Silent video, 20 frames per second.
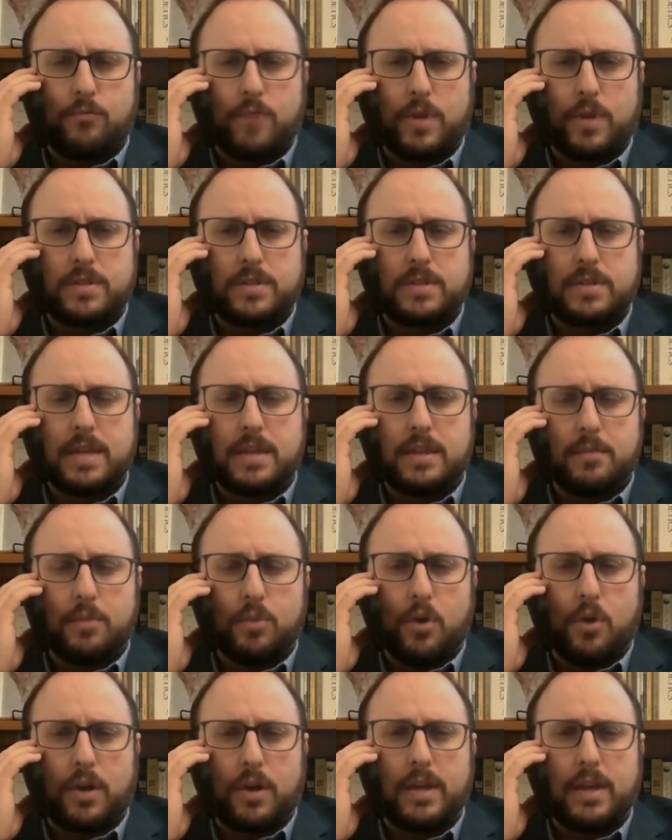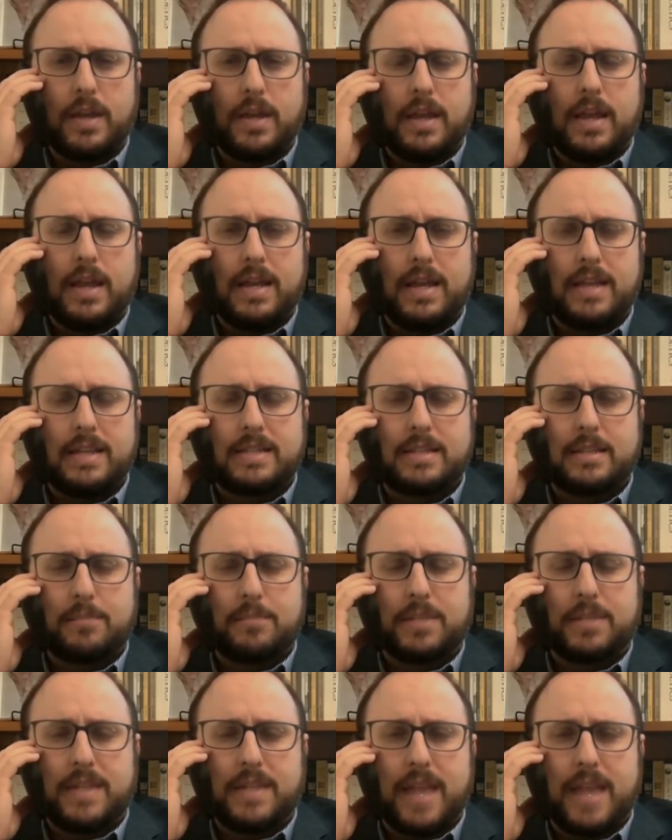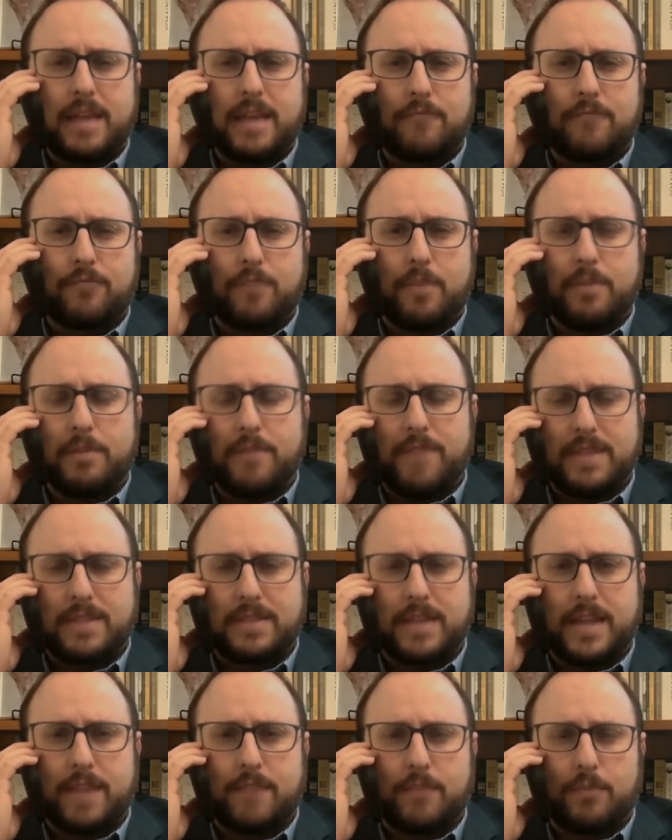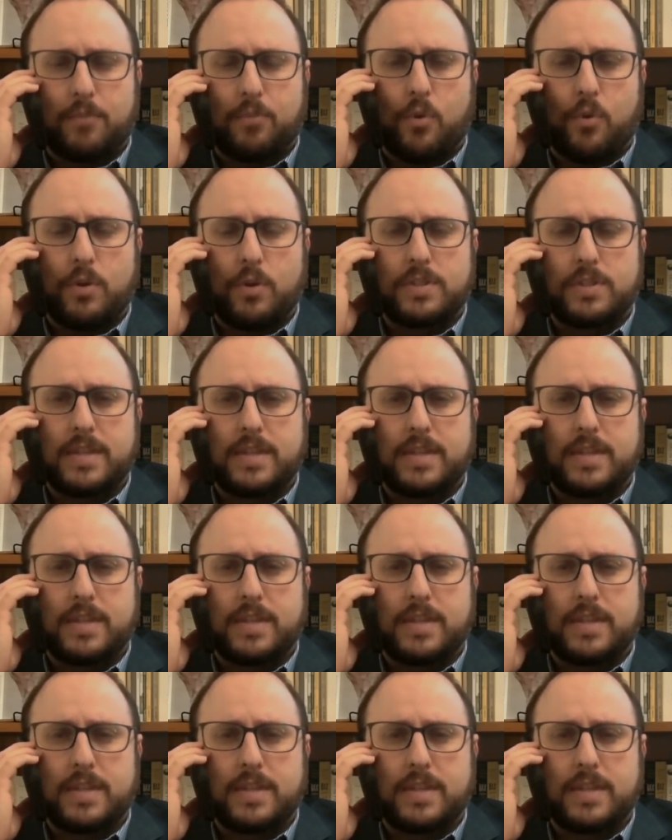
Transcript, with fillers: of what's in the book uh, is simply taken from investigative reports